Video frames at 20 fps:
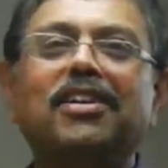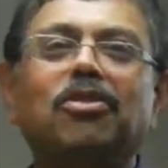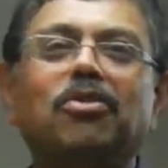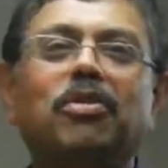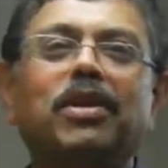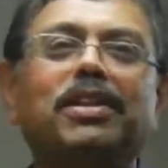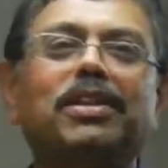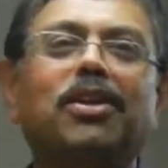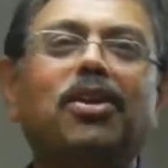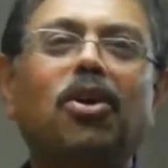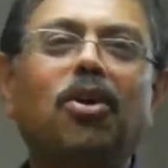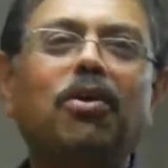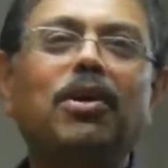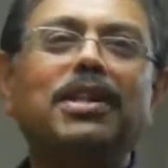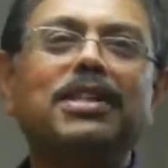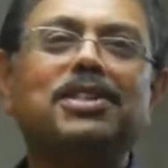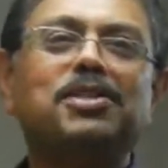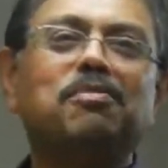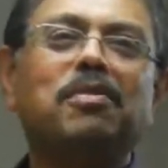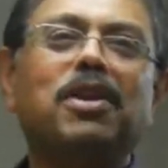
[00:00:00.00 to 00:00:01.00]
where the
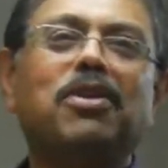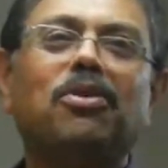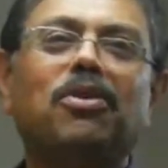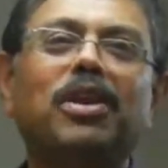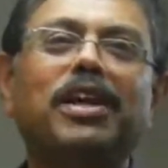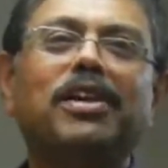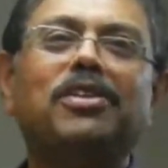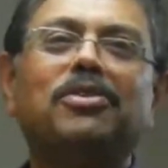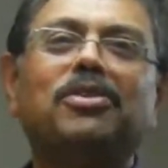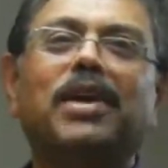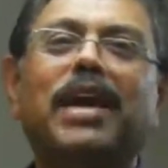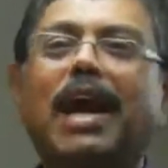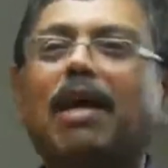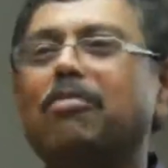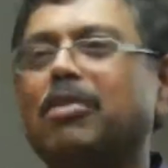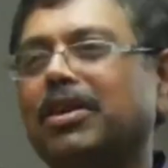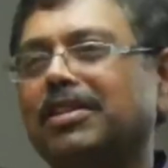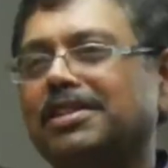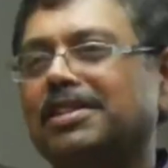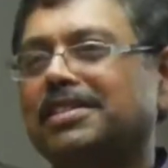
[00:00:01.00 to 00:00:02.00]
Lowells speak only to
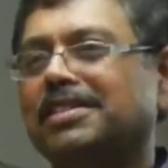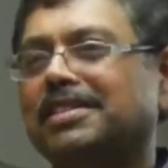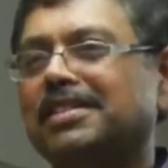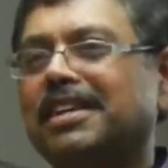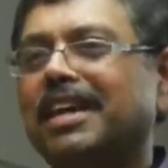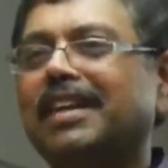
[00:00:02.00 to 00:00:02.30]
Cabots